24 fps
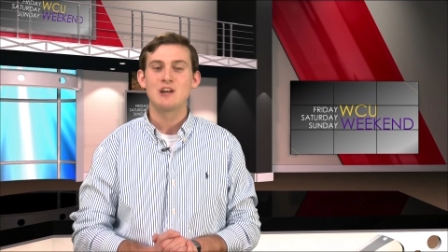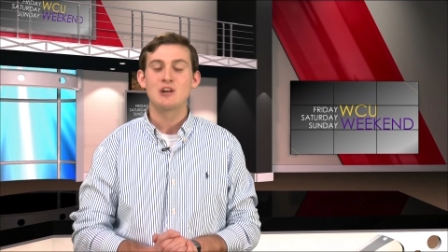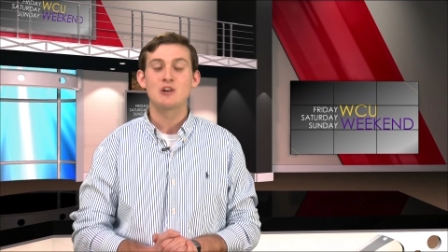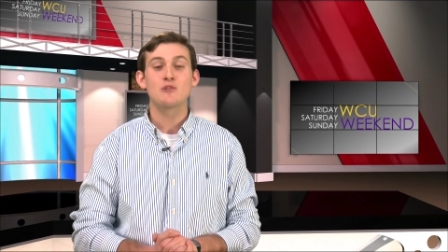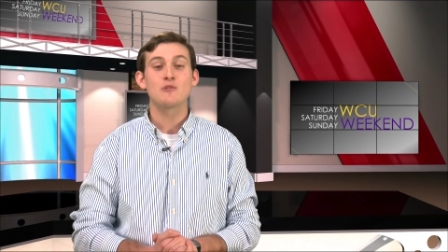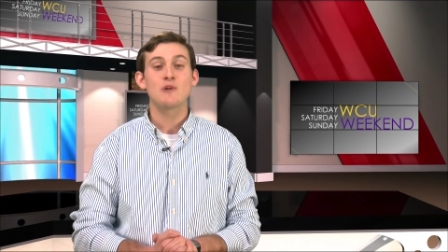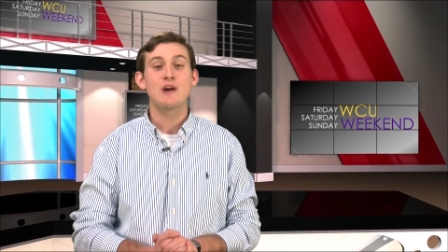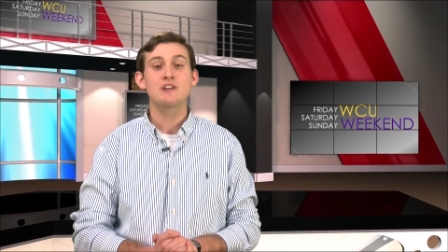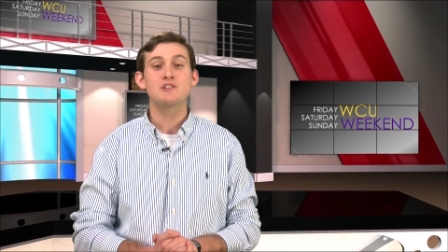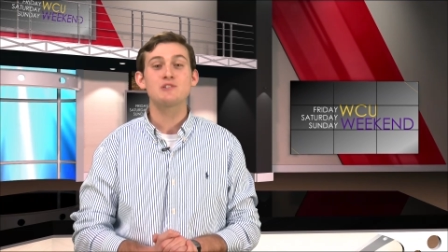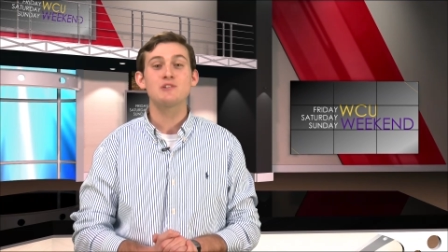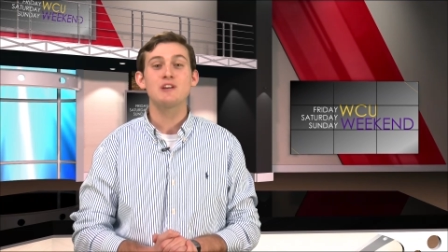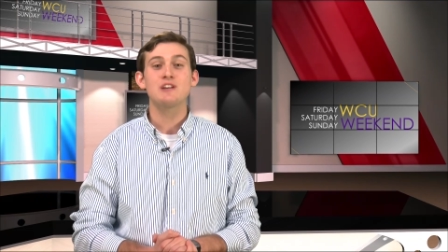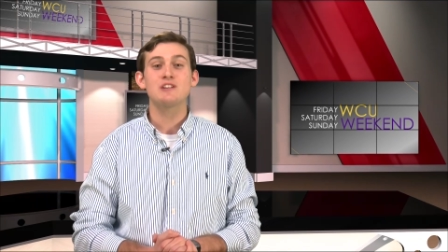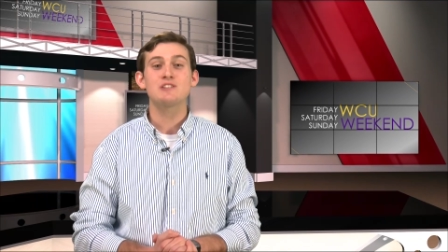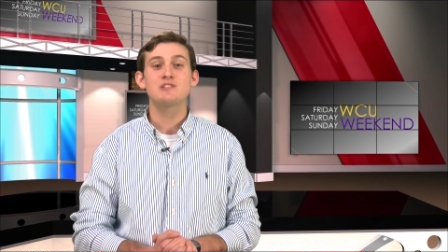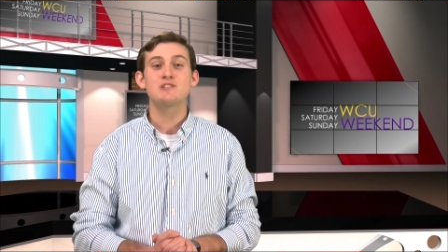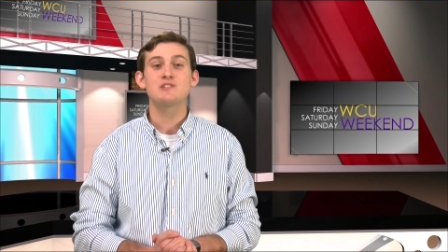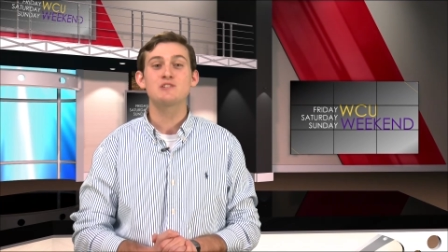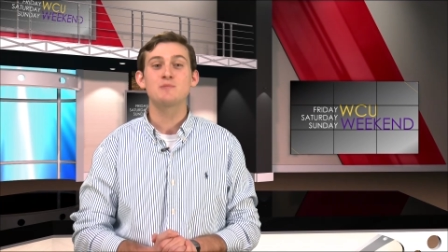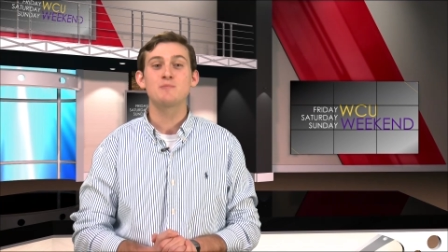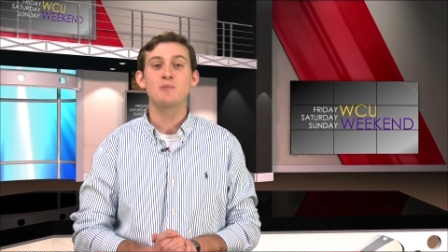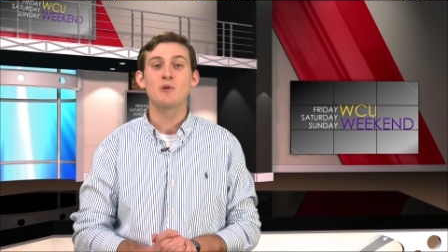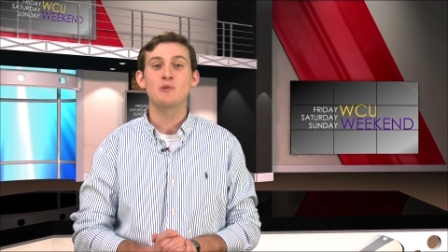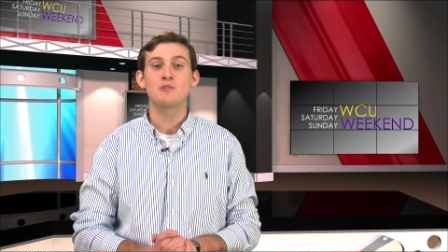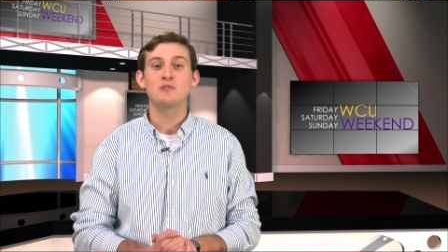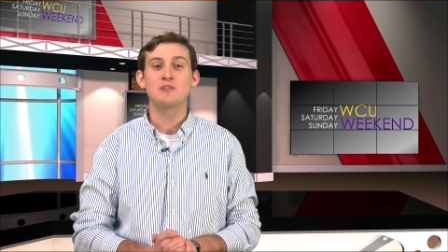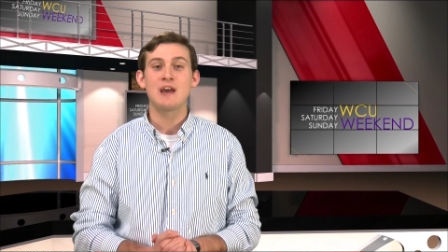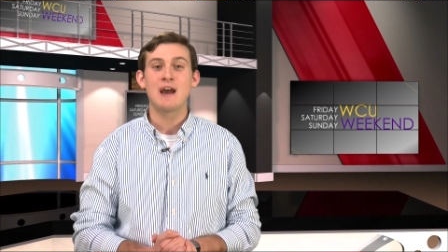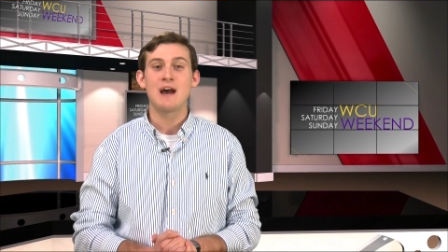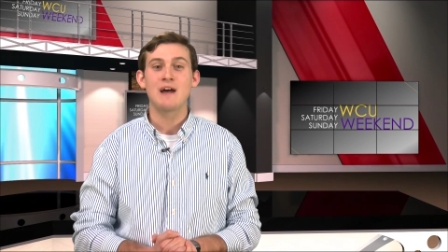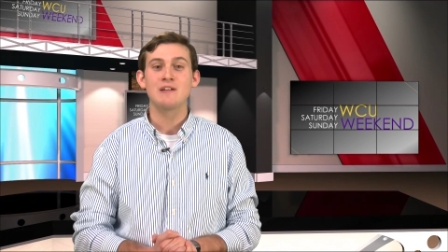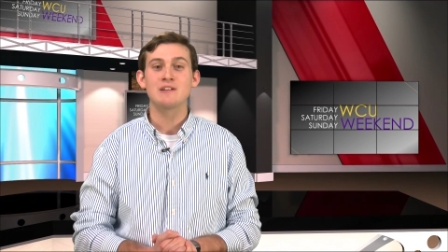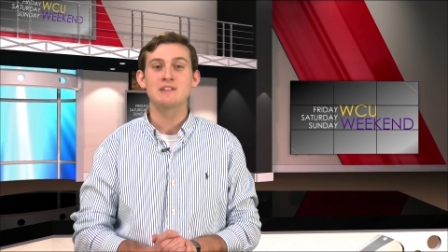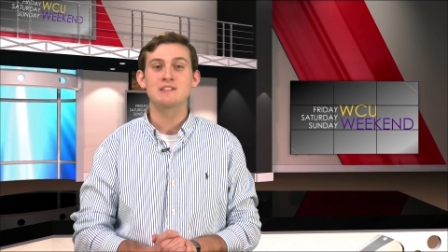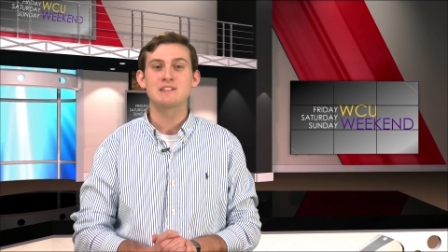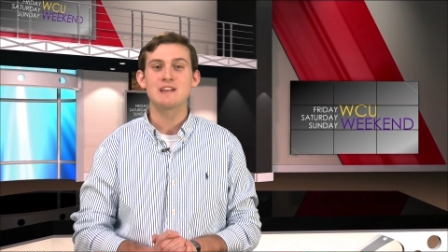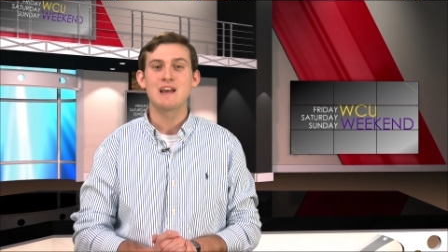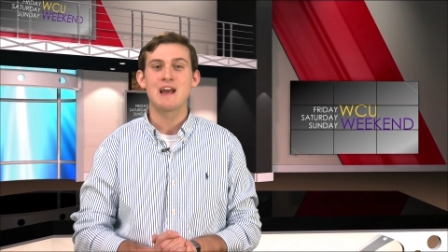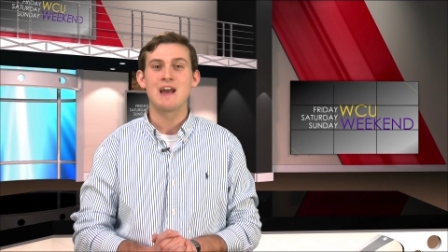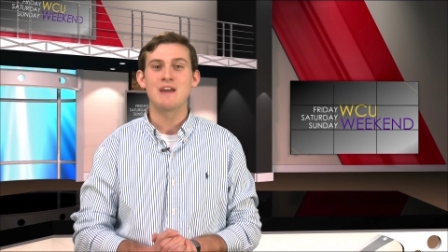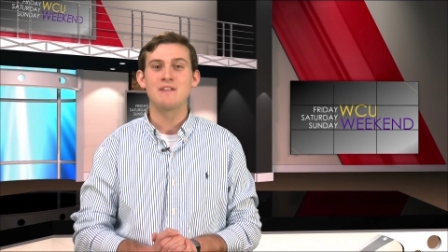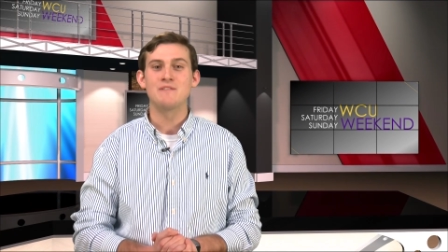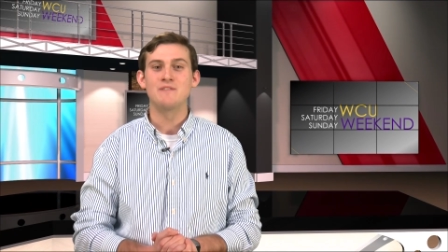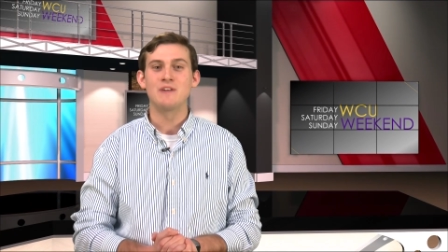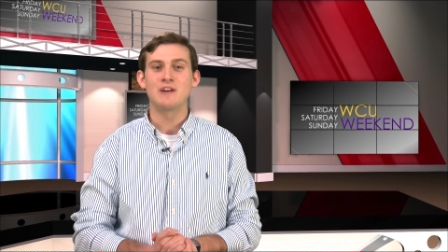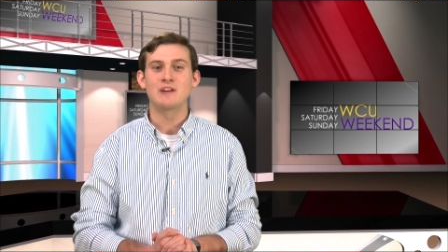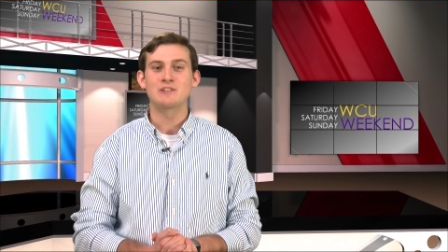Congratulations to both Dallas
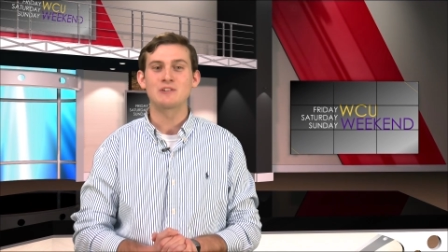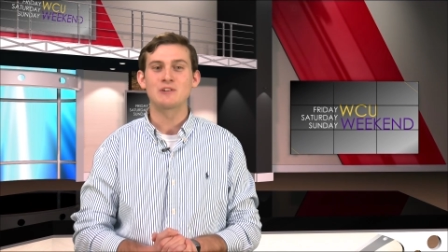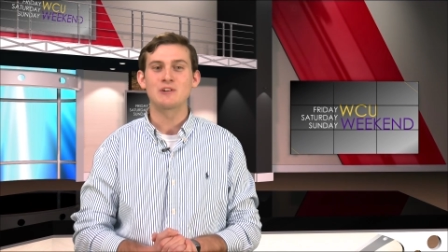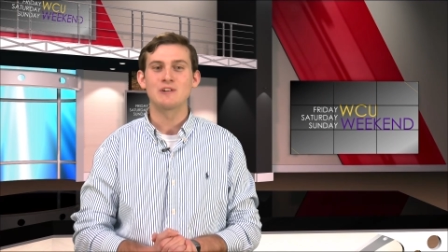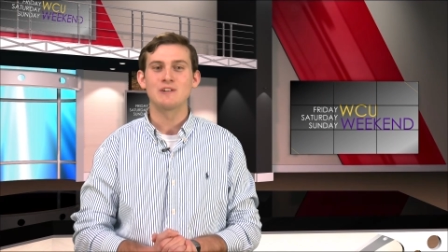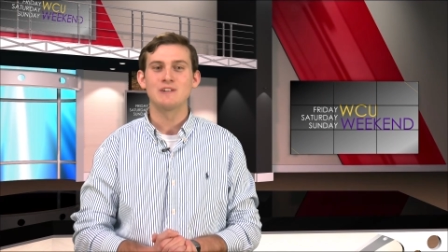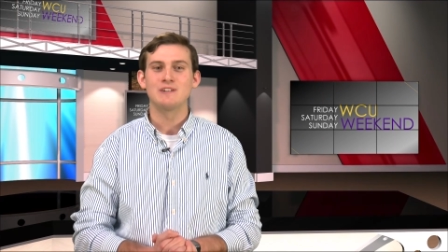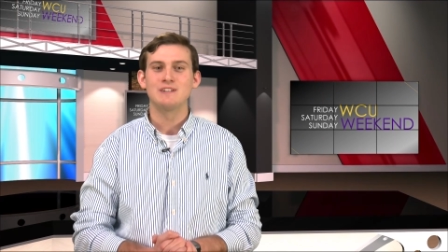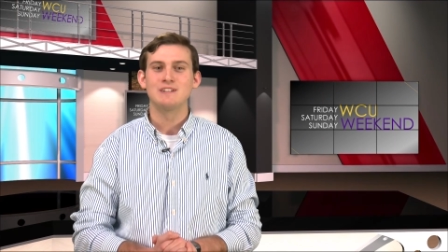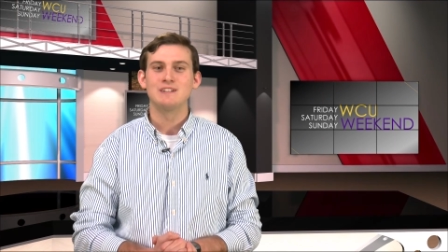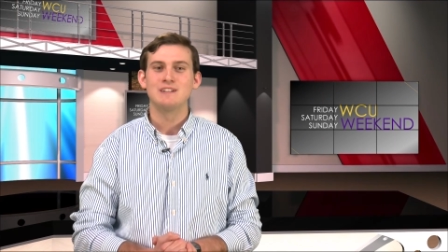and Victor.